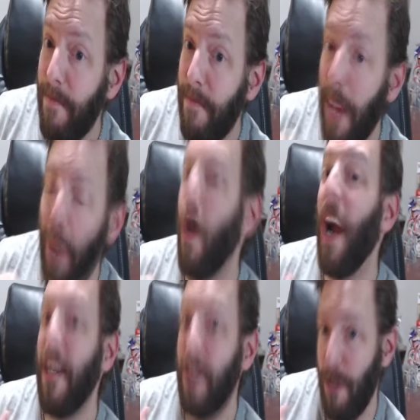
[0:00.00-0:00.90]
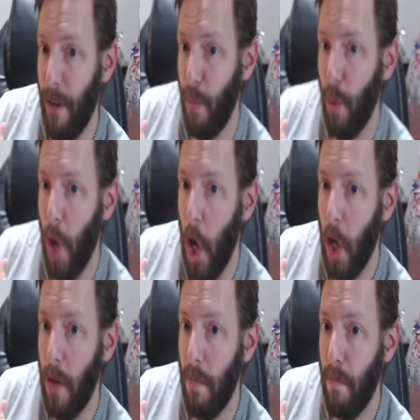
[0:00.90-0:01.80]
And why is it Shen Wulong?
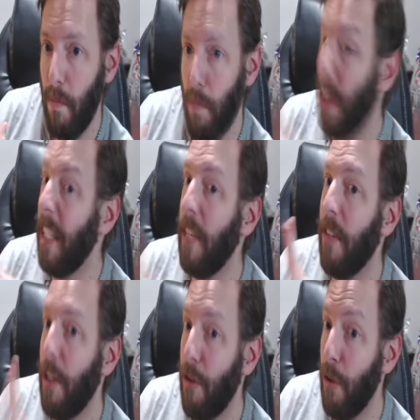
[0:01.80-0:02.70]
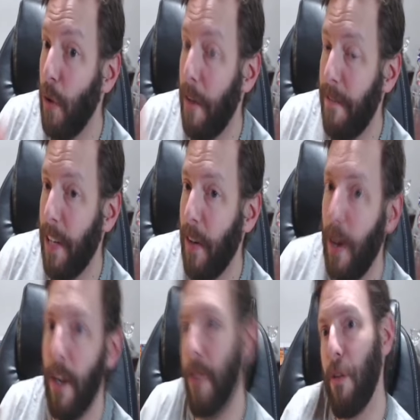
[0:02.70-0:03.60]
What did Setsuna figure
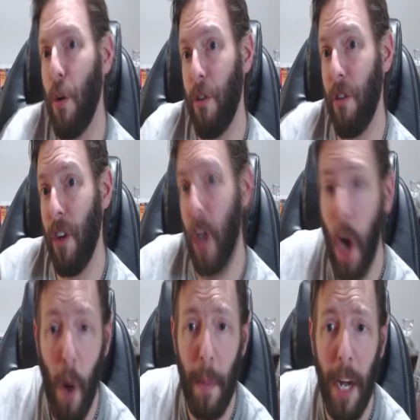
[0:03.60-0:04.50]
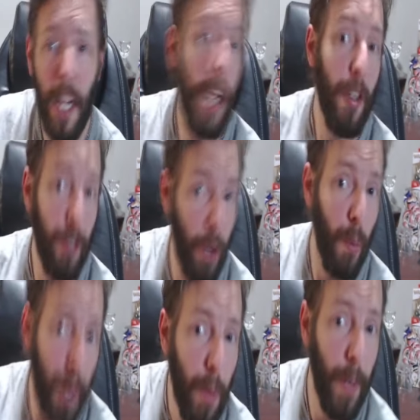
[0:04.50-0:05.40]
out? And of course, he's in a coma, so
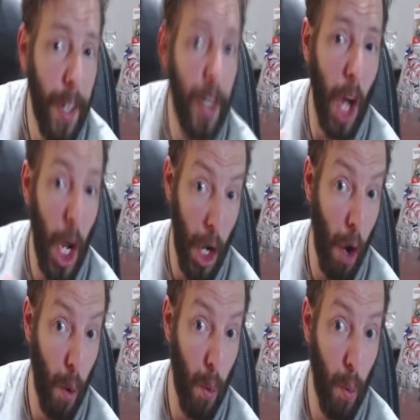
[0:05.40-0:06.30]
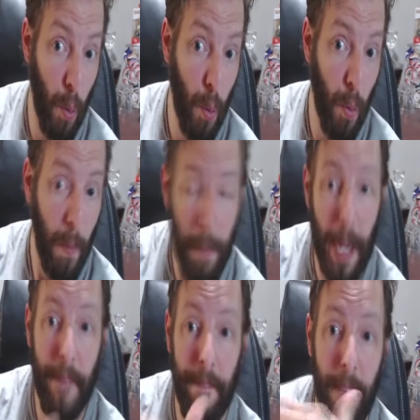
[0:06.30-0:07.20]
we will not know.
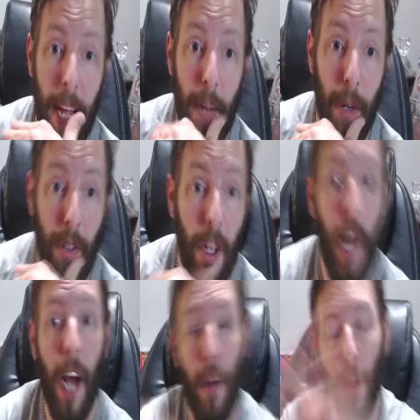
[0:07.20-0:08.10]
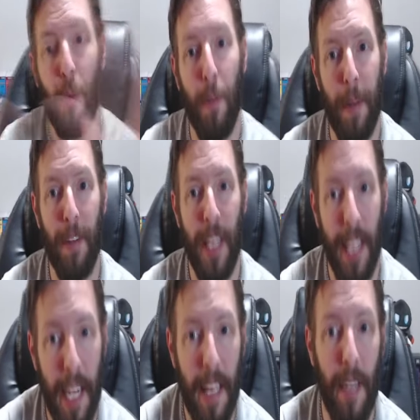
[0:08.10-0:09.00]
But anyways, I know that was a bit of a
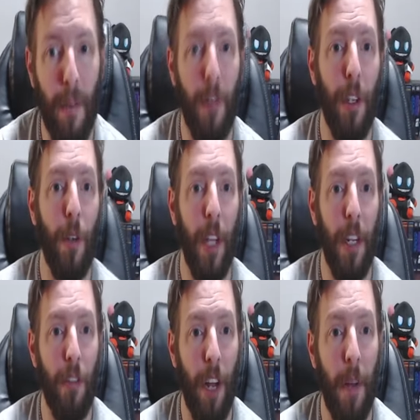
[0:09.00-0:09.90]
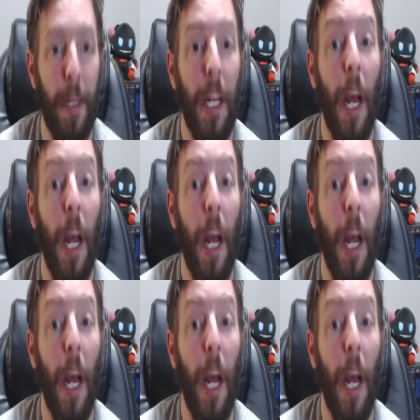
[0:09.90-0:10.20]
lengthy review, ladies and gentlemen,